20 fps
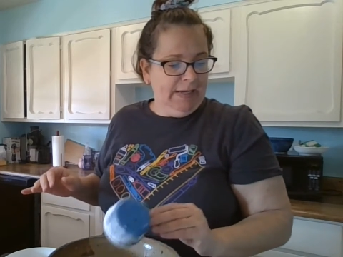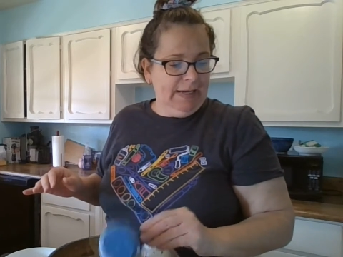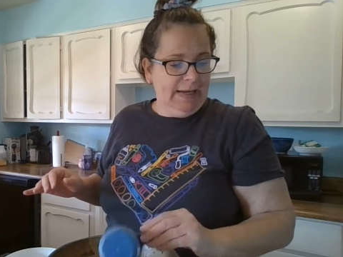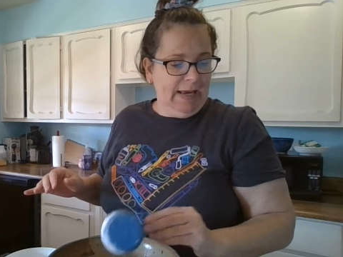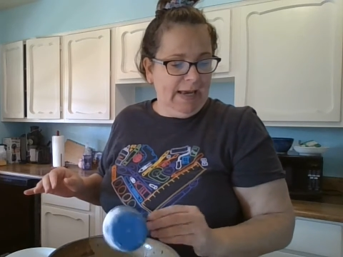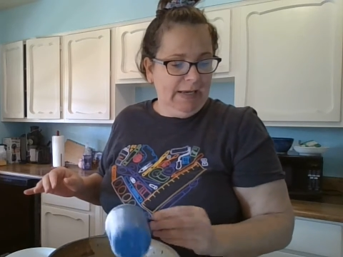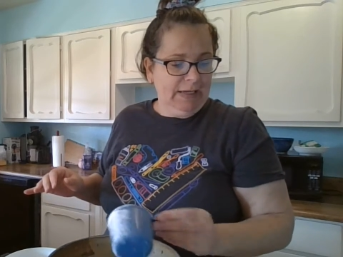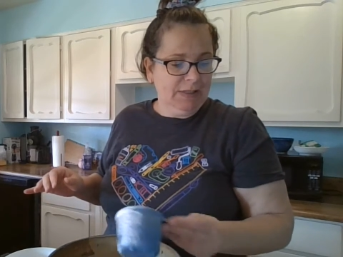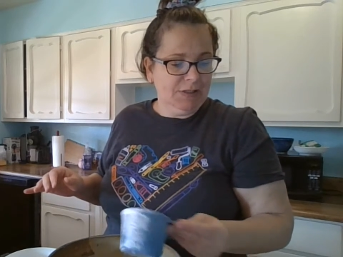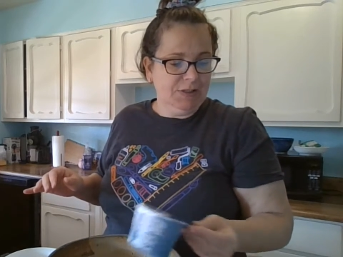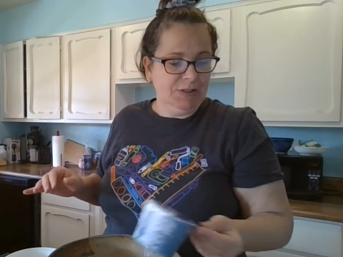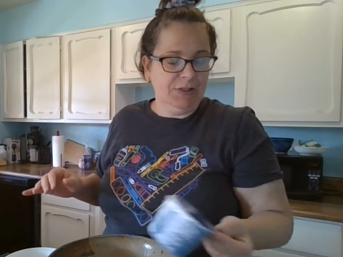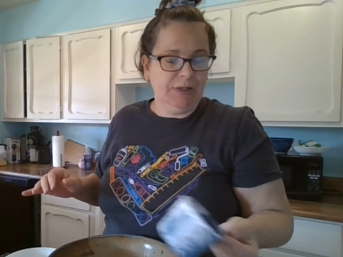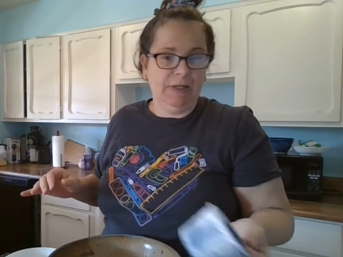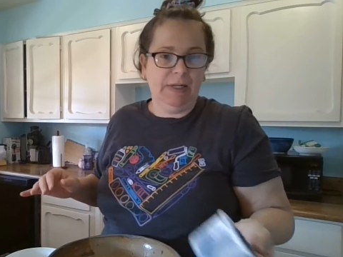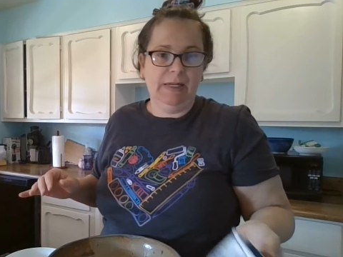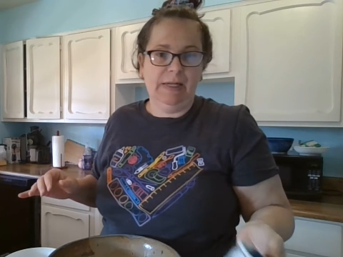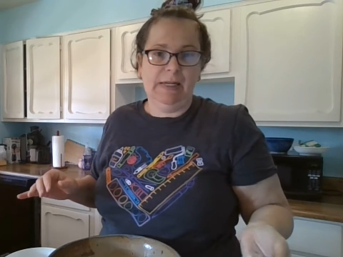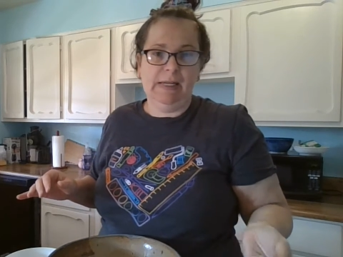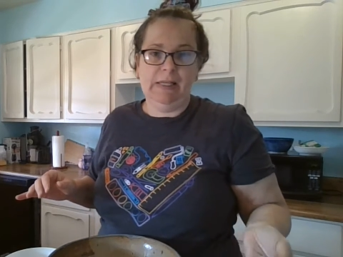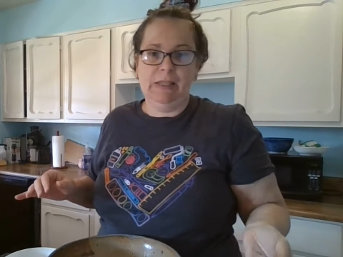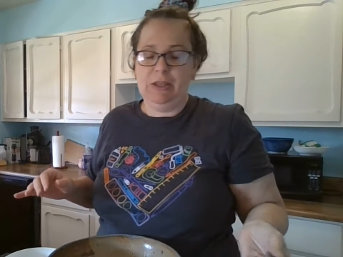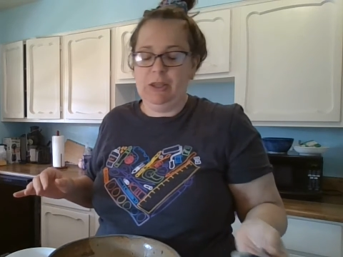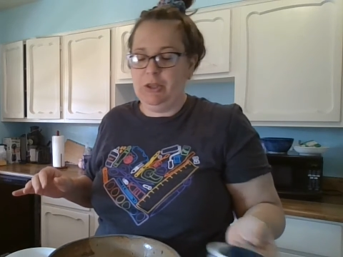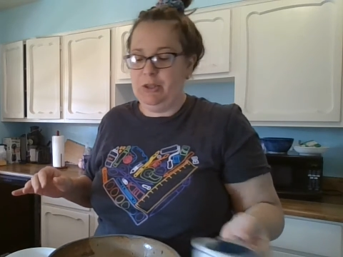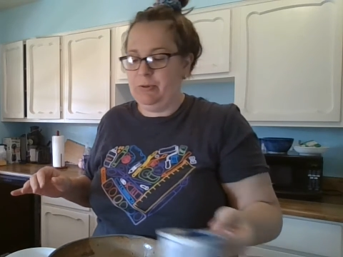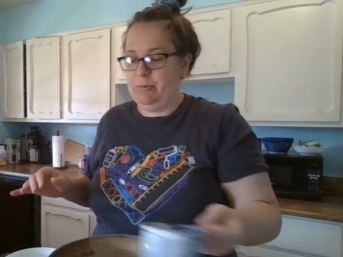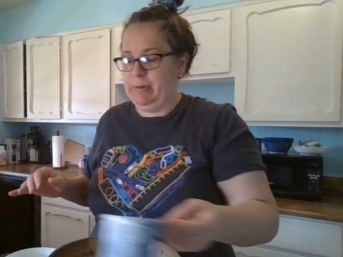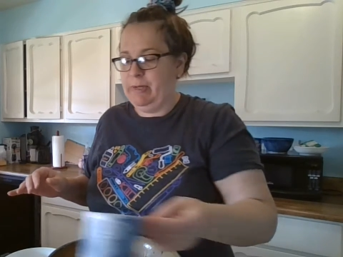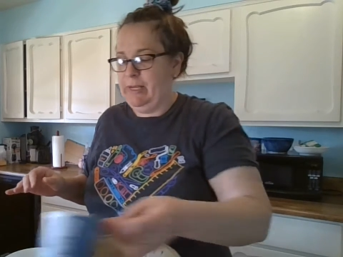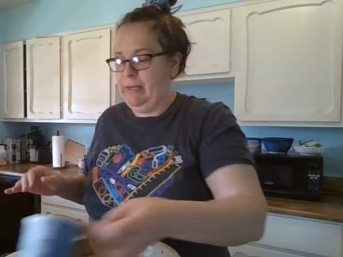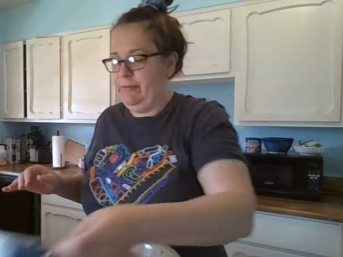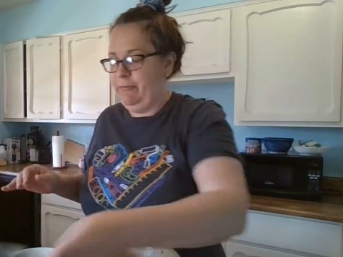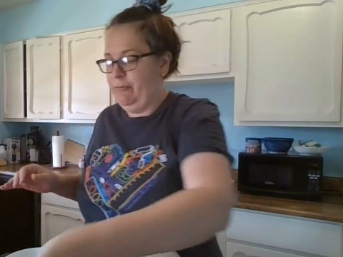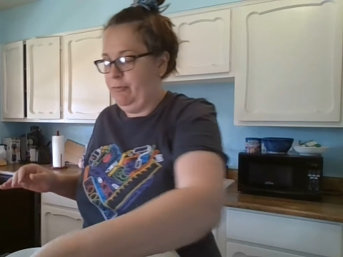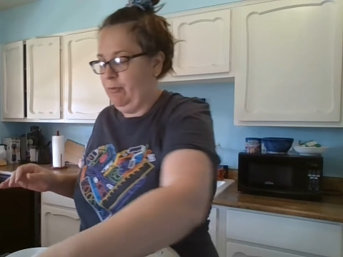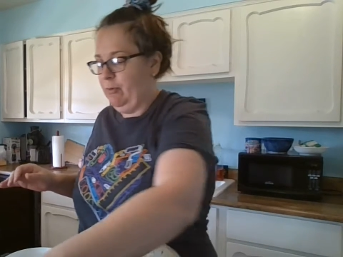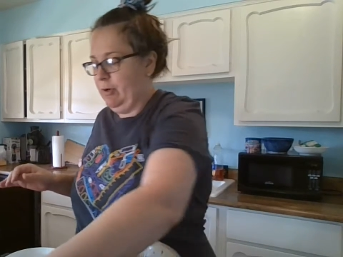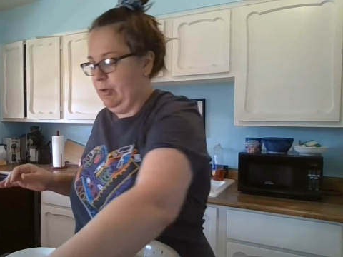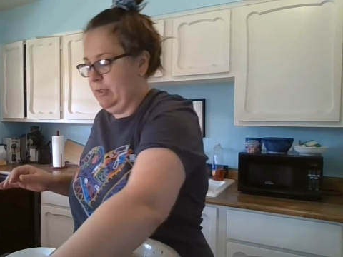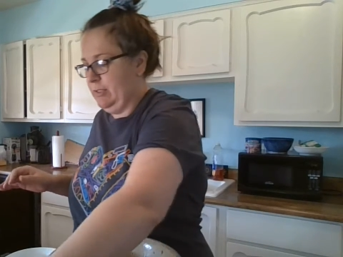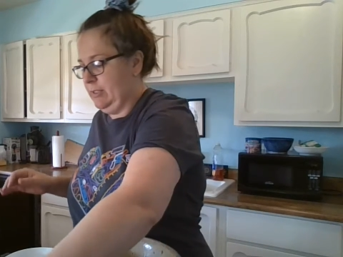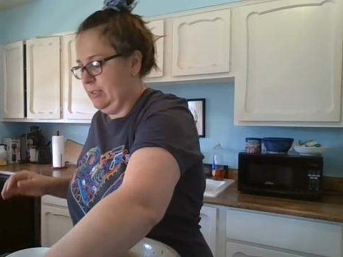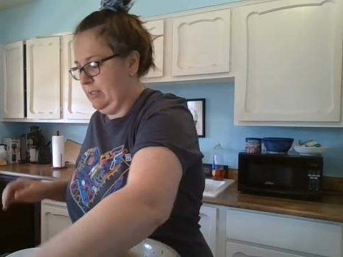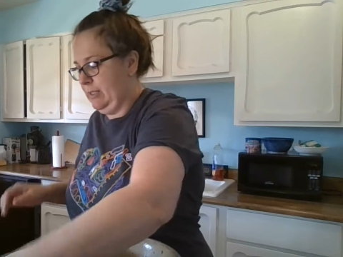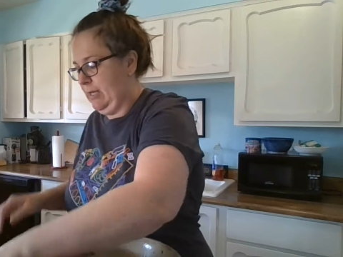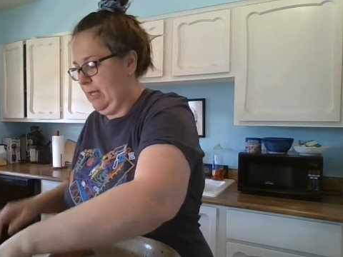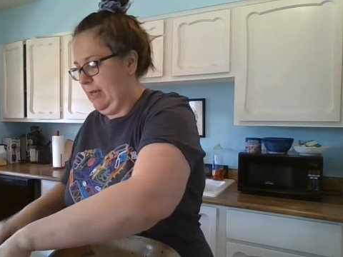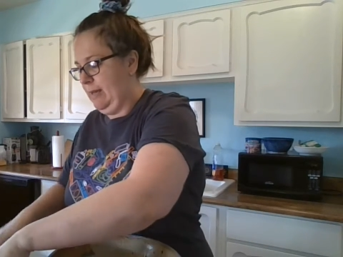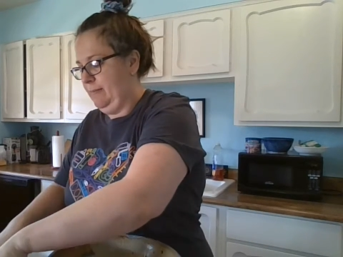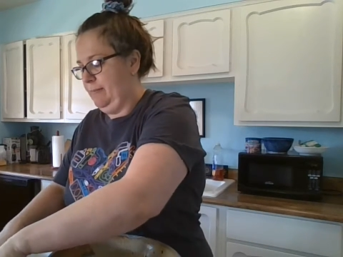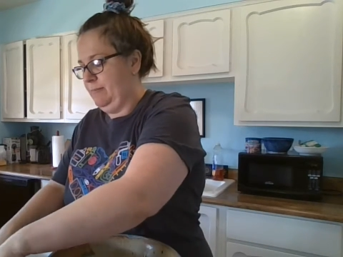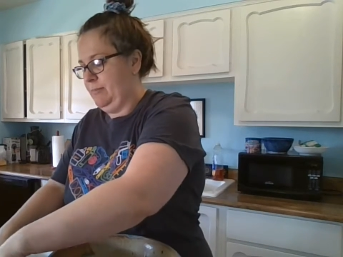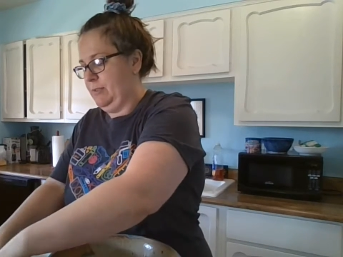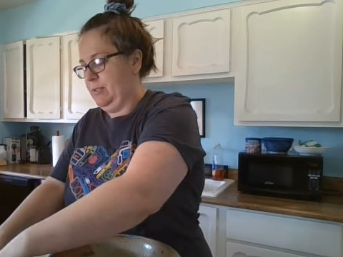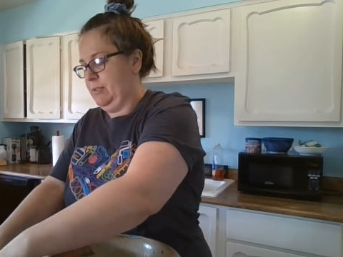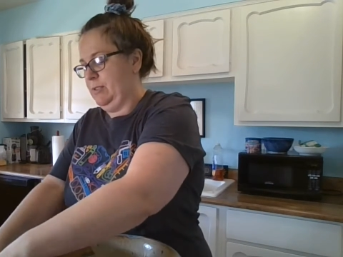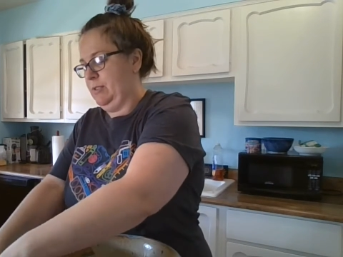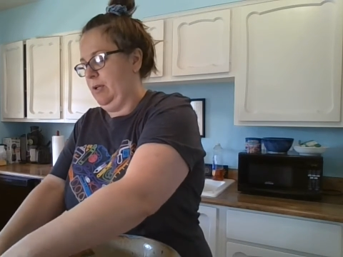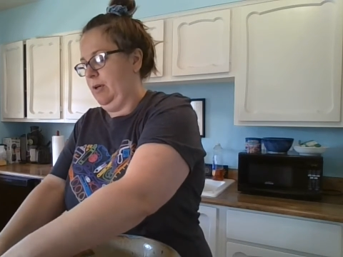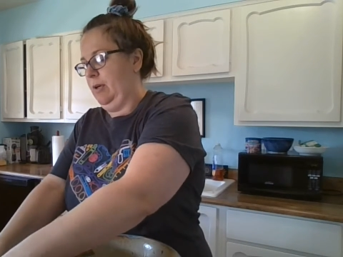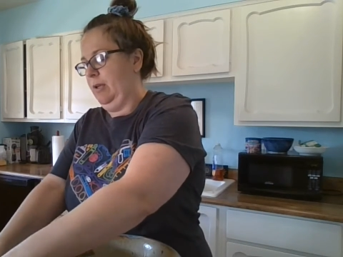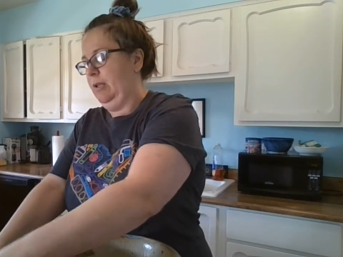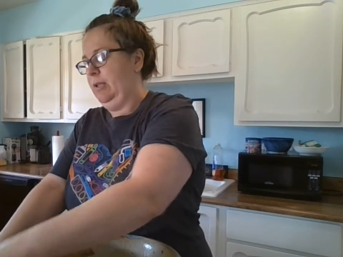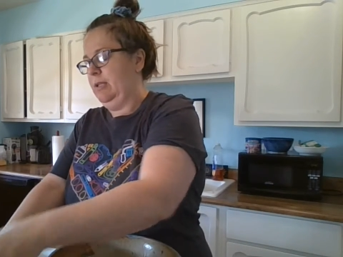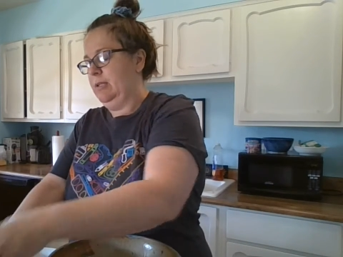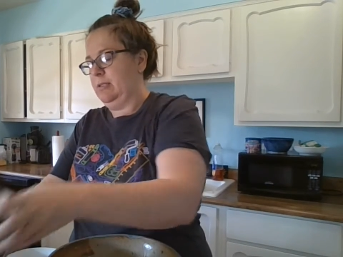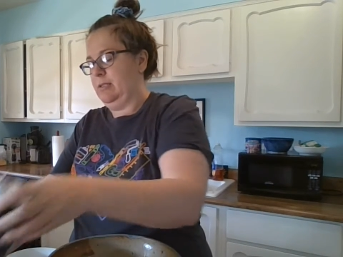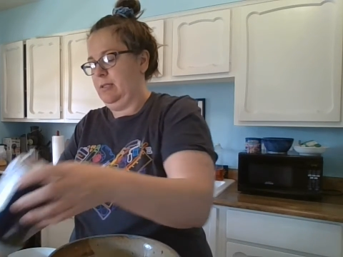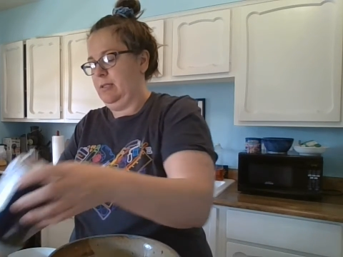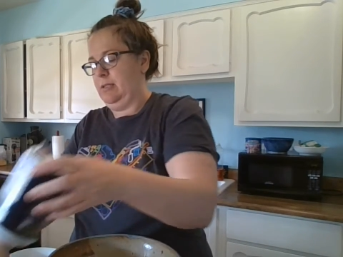Next, you're going to need 3/4 cups salt.